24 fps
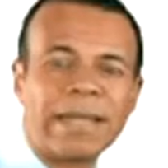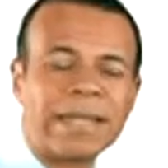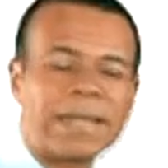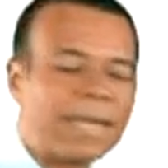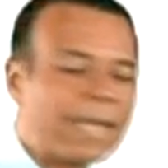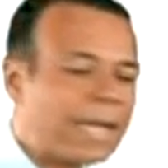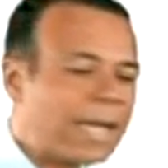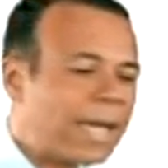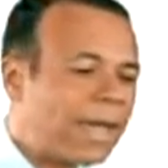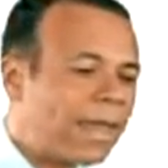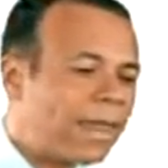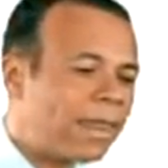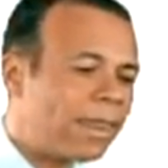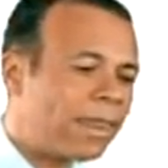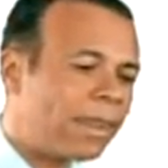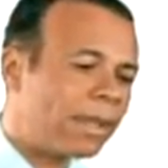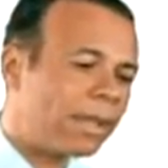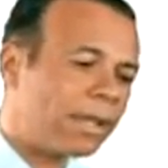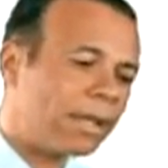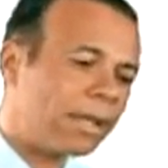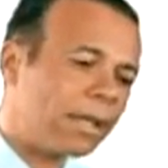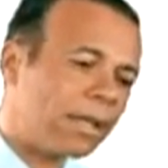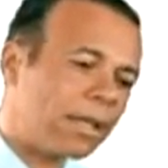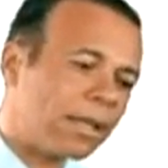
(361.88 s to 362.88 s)
that. And
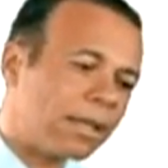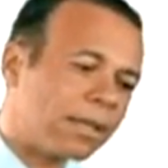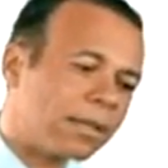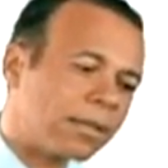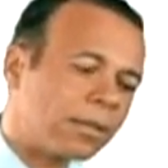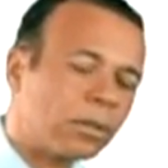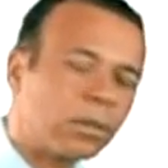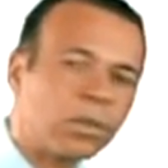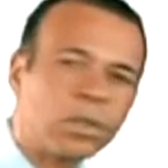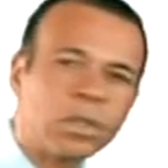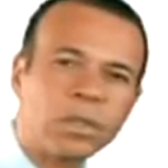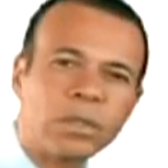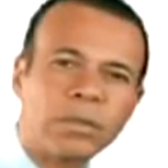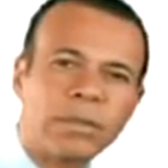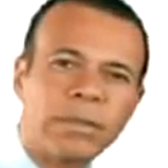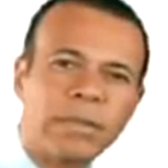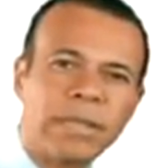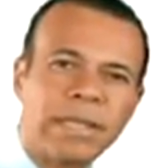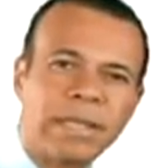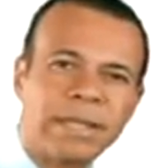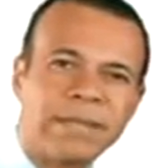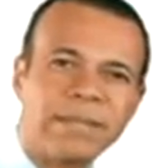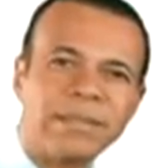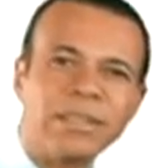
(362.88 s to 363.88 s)
the social
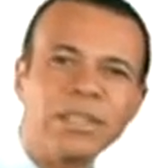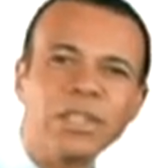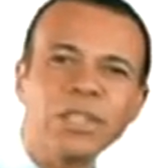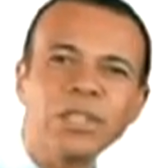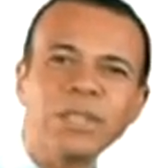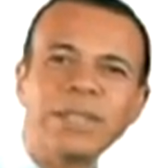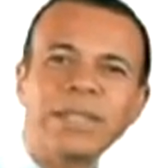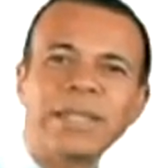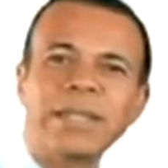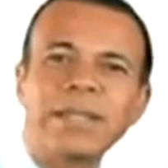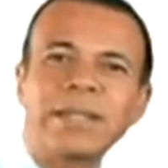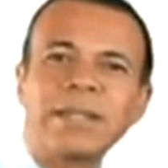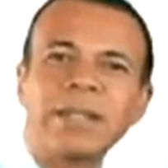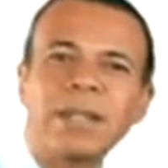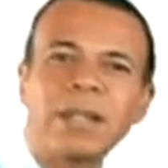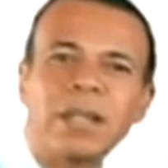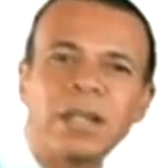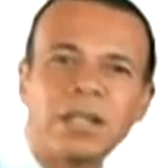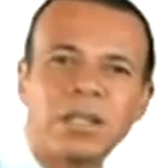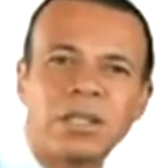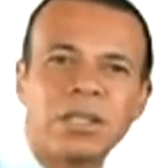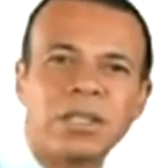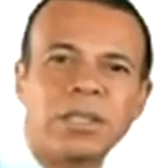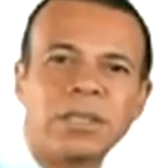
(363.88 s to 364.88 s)
media, the new
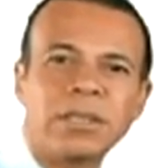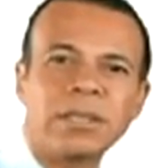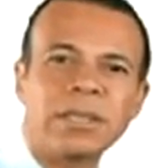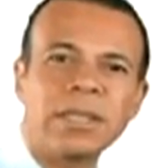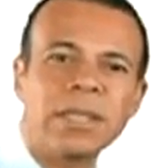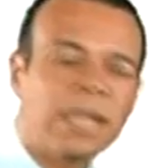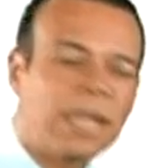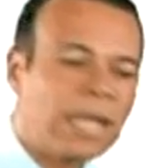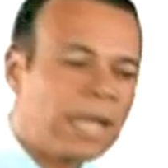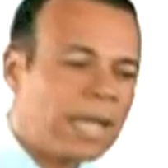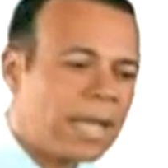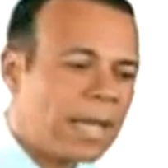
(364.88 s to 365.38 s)
technologies,